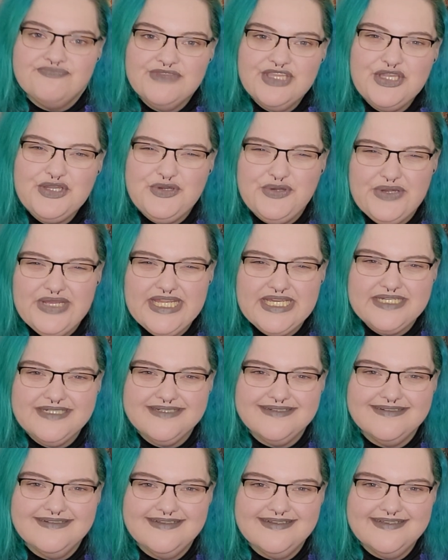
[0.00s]

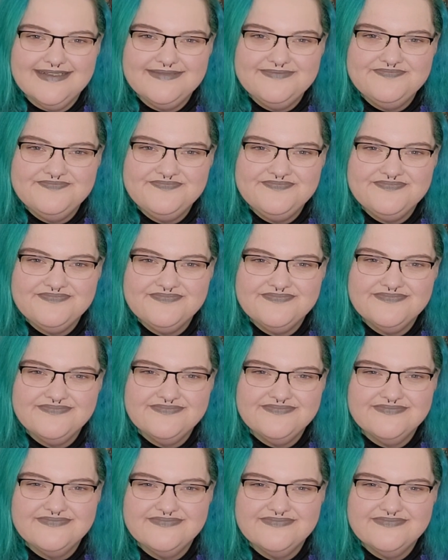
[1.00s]
critical
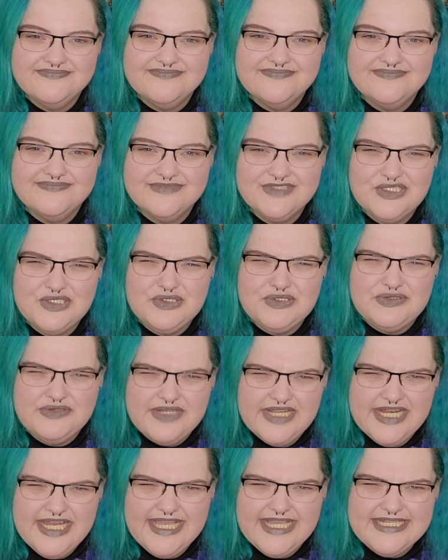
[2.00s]

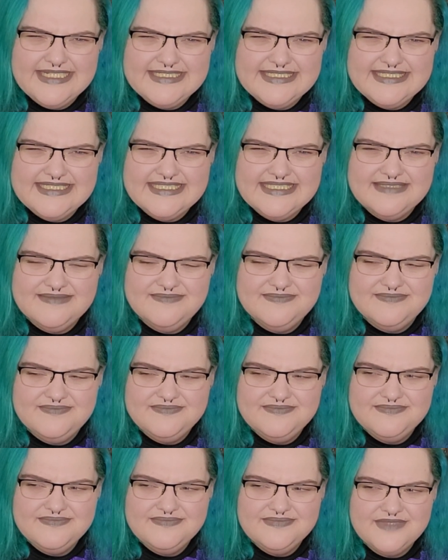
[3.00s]
critics,
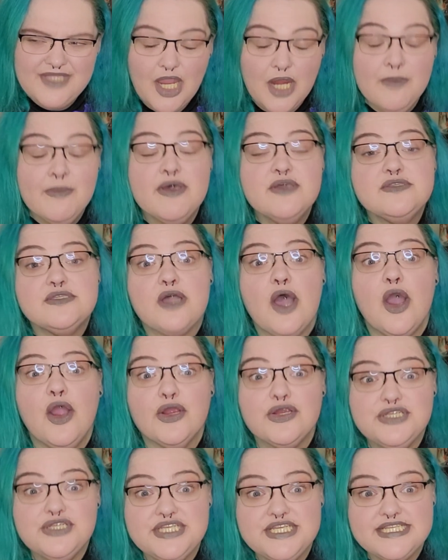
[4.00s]
our most
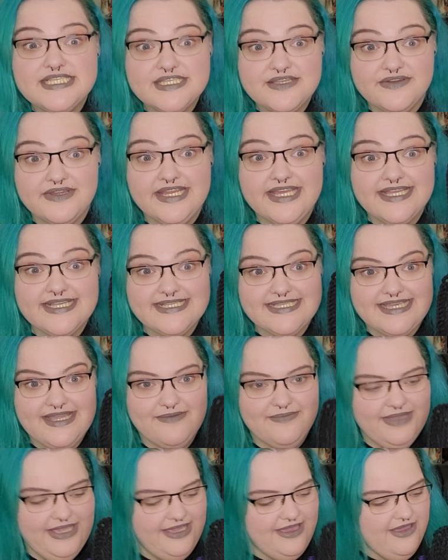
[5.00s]
harshest critics,
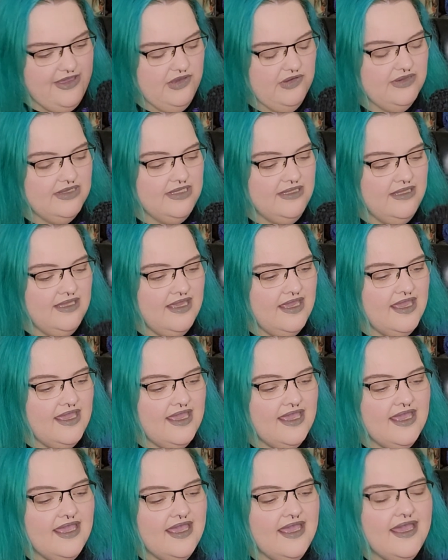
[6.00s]
there we go.
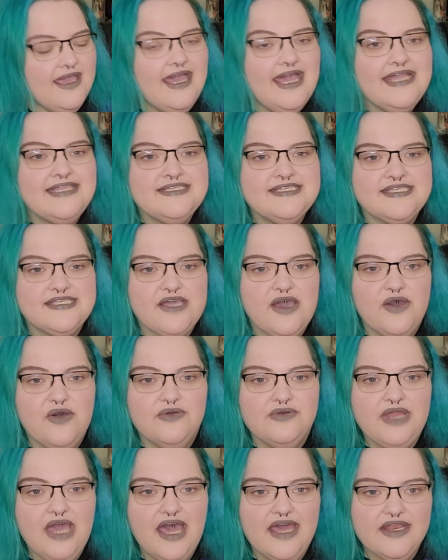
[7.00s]
And
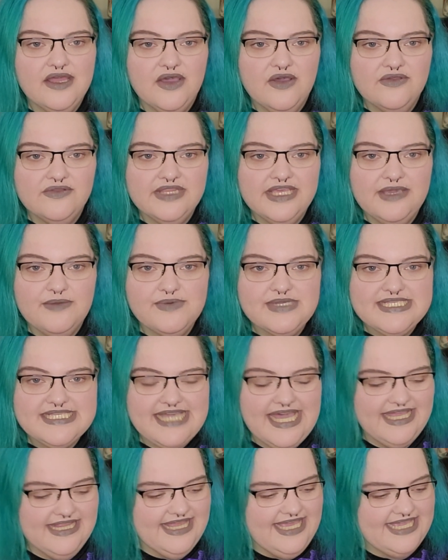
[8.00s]
so not only was
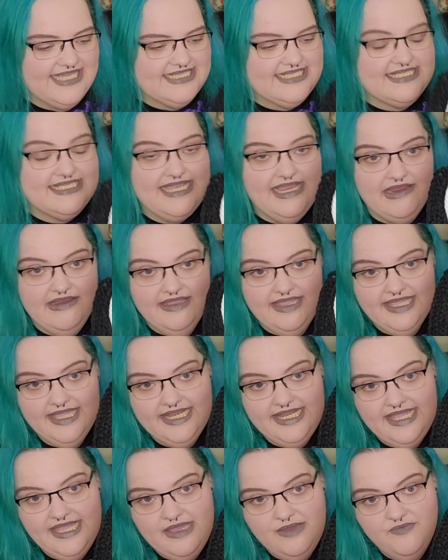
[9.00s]
I like staring
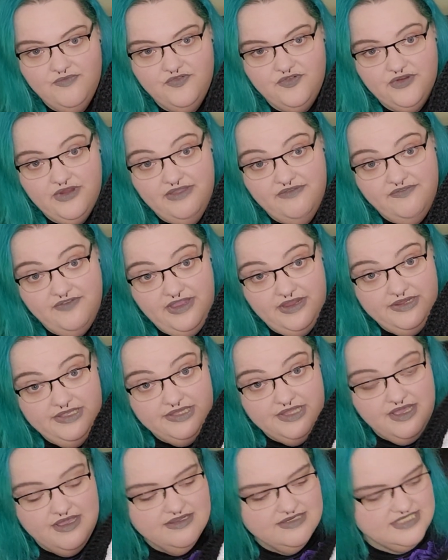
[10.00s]
at him for a very
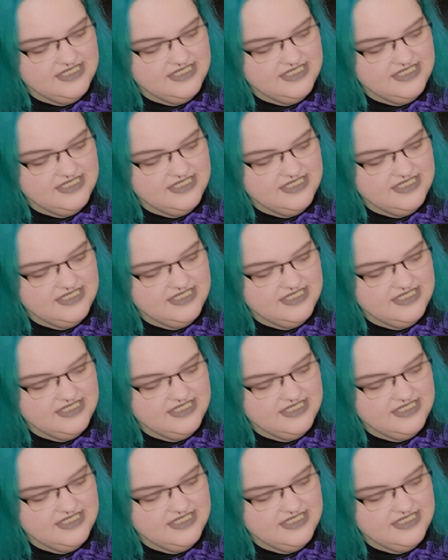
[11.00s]
long